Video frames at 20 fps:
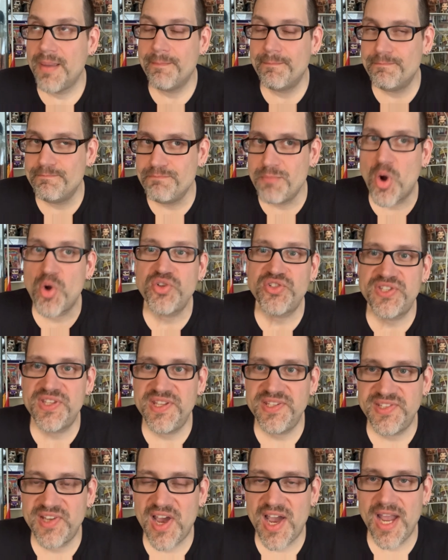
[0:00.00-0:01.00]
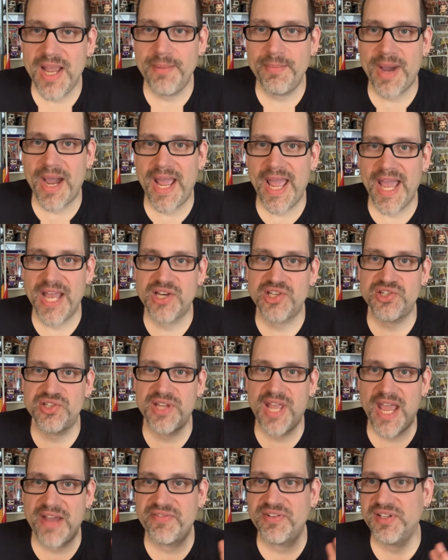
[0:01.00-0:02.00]
Most of the time, I
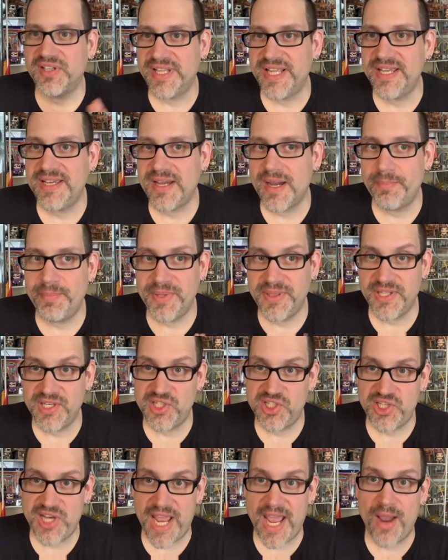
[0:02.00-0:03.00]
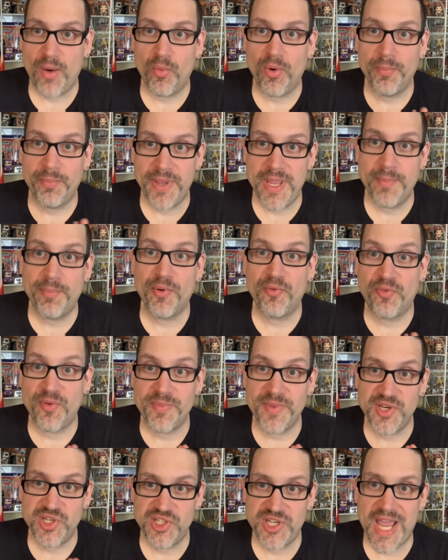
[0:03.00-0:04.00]
actually have a link up in the chat where people
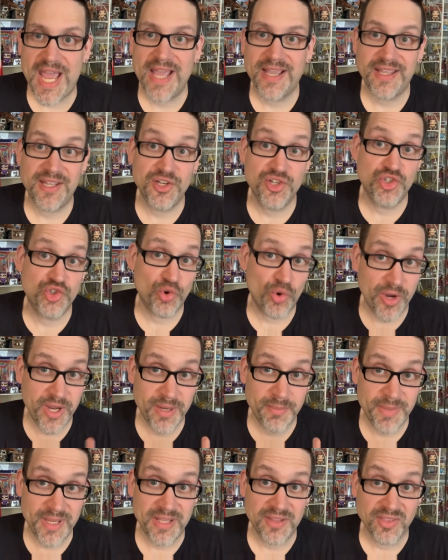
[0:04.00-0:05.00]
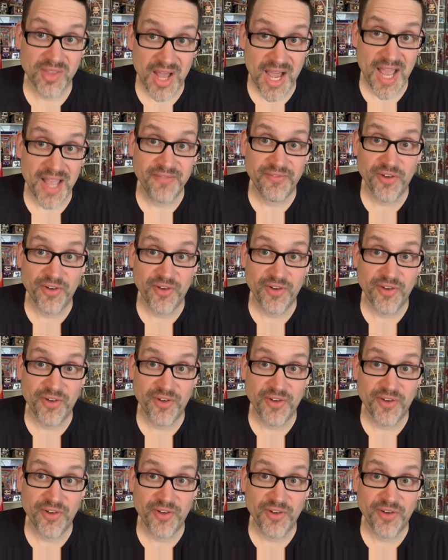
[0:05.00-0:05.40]
from the chat can join me live